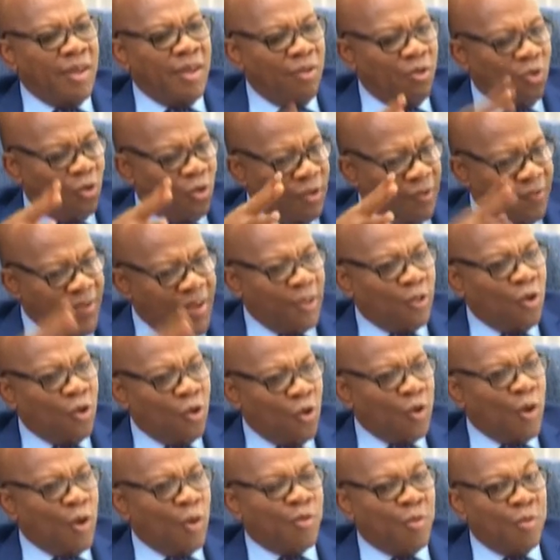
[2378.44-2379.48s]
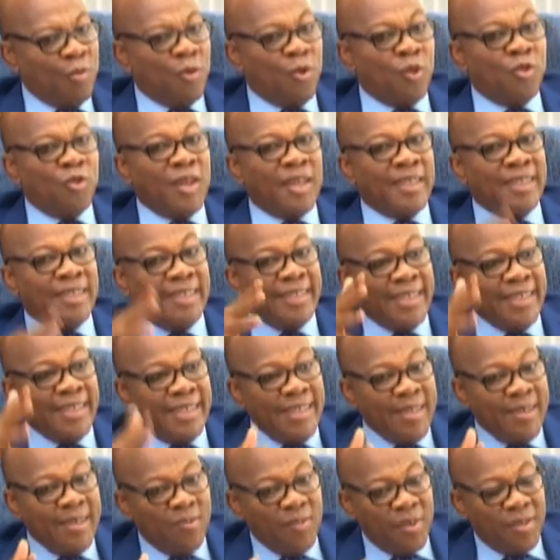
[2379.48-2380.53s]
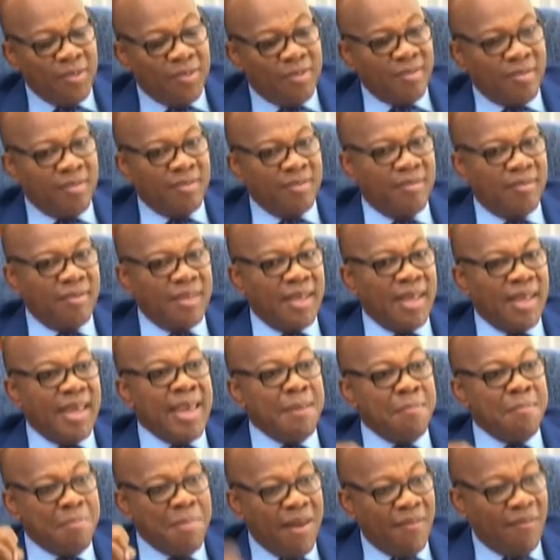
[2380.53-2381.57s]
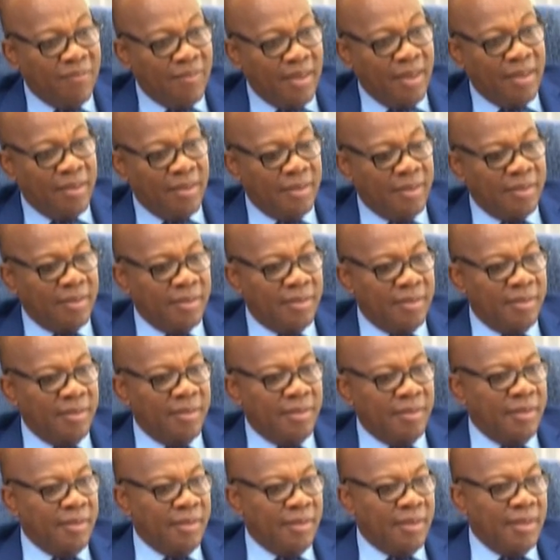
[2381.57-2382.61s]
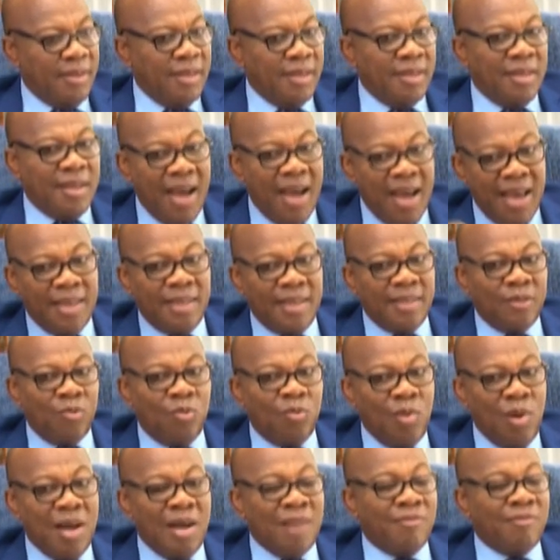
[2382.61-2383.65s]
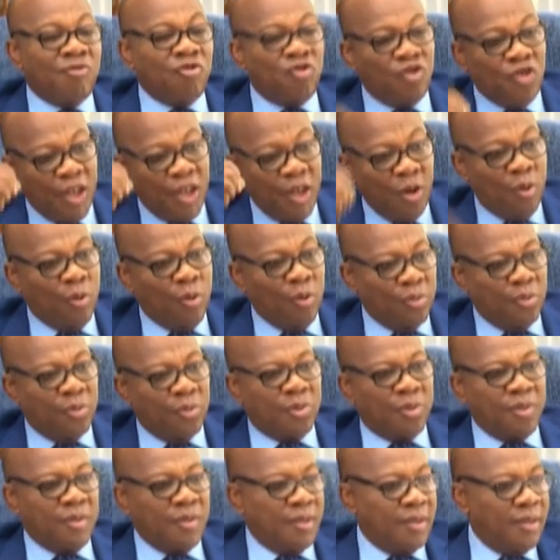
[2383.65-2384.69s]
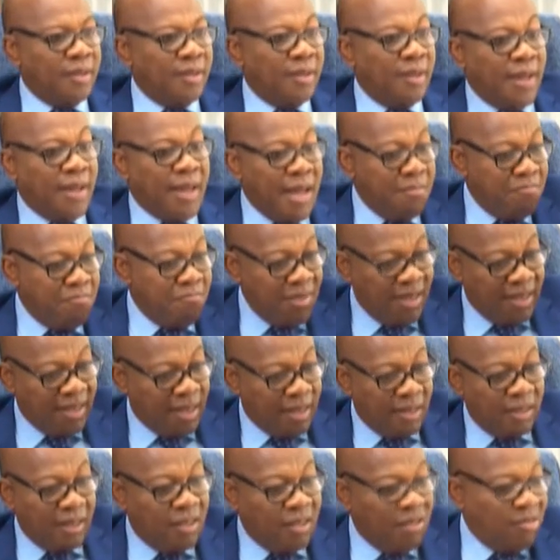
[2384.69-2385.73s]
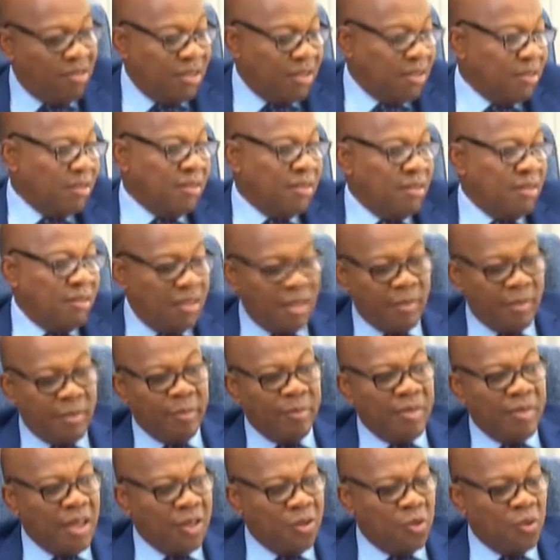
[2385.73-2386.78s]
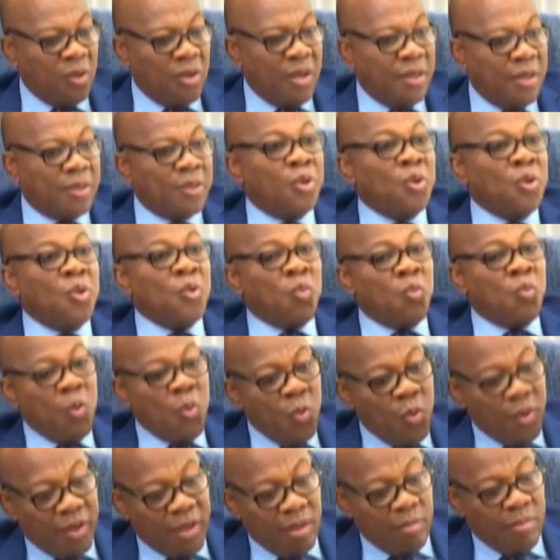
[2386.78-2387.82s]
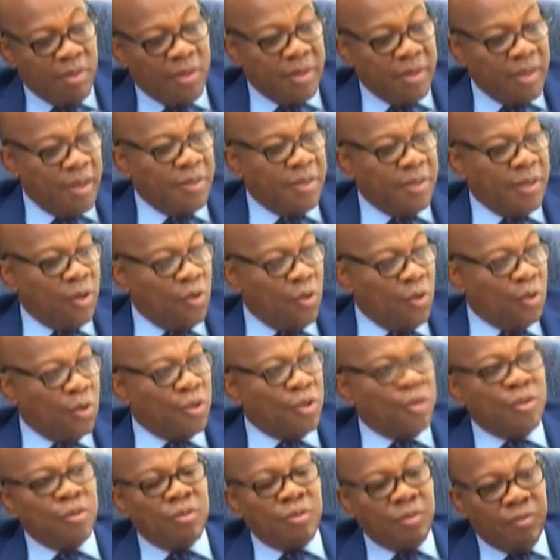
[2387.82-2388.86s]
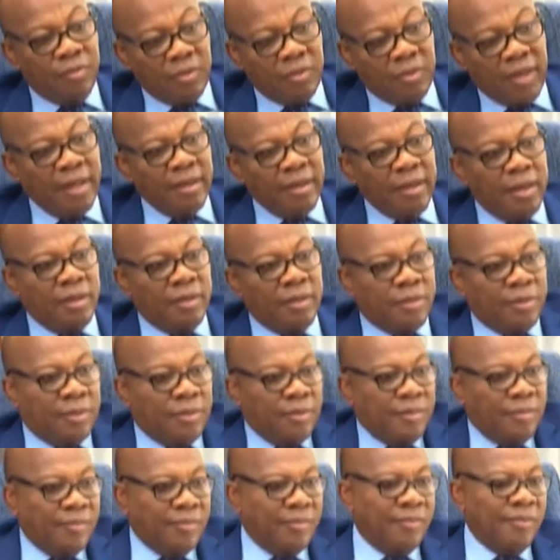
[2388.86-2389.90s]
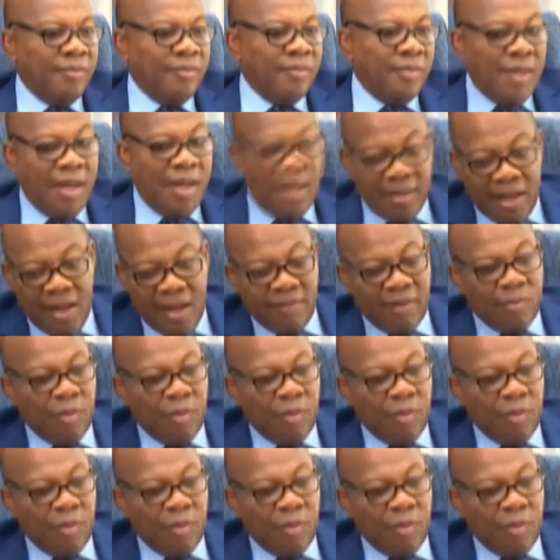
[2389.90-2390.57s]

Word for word: to the fight on corruption because you are dealing with a mafia, guys who have trillions. They can meet and say, you know what? These are the jokers. We will keep this case in court ten years and they have the